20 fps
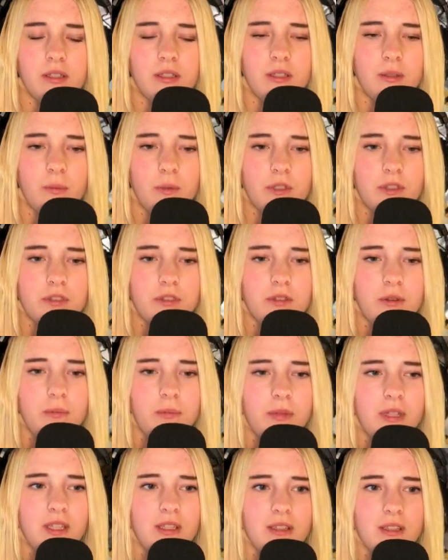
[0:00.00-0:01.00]
There was
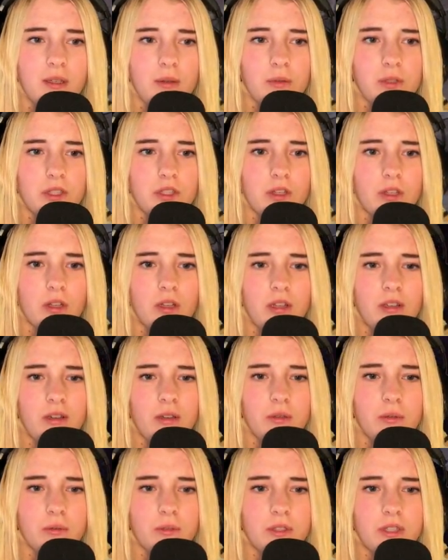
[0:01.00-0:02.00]
something that was
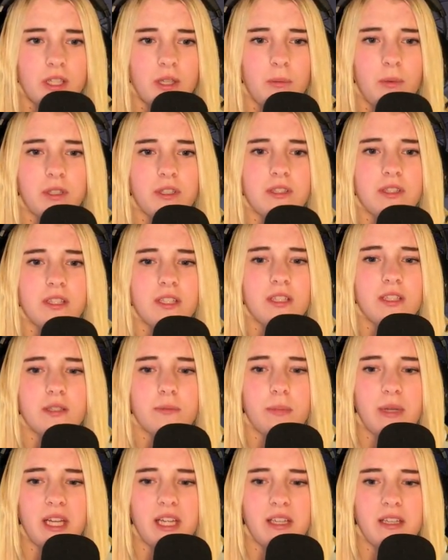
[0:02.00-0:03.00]
closed. It was this
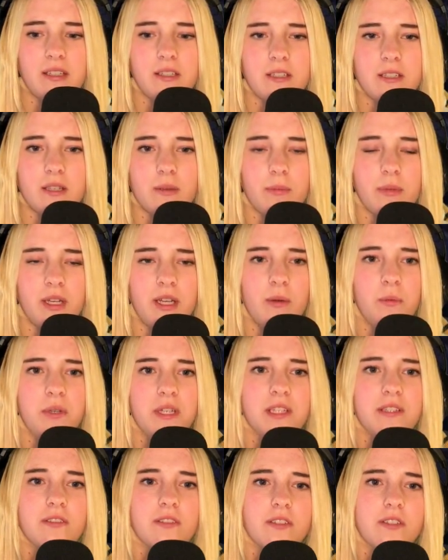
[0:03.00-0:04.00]
place. But now we
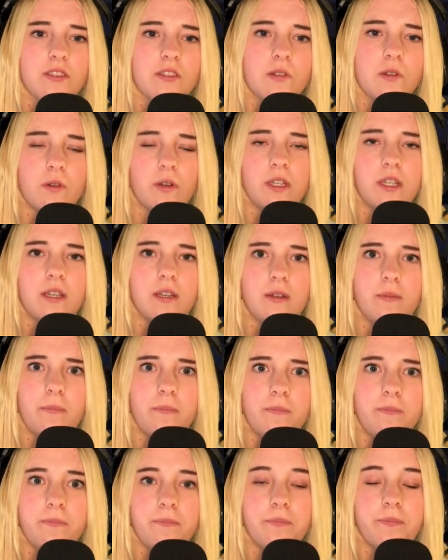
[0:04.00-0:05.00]
can destroy the,